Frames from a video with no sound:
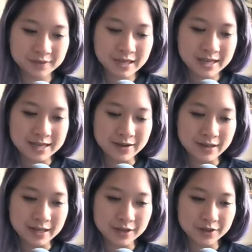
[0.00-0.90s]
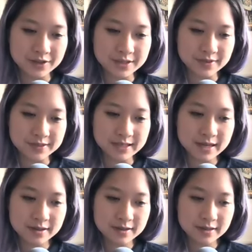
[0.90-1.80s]
And now anchor yourself
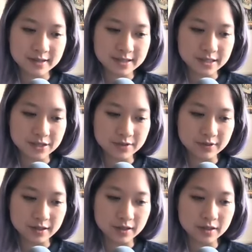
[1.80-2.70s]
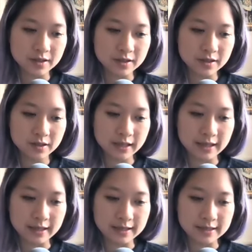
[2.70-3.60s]
down to the center of the earth
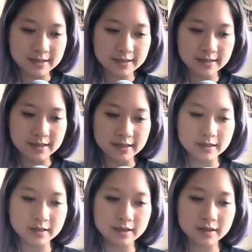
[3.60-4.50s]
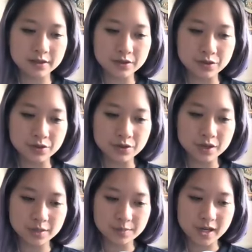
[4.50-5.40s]
and seal
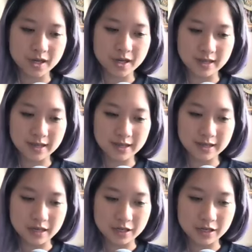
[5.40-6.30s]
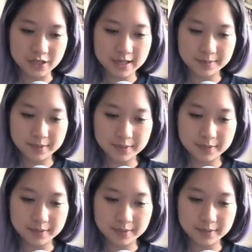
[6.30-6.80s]
your body and energy up.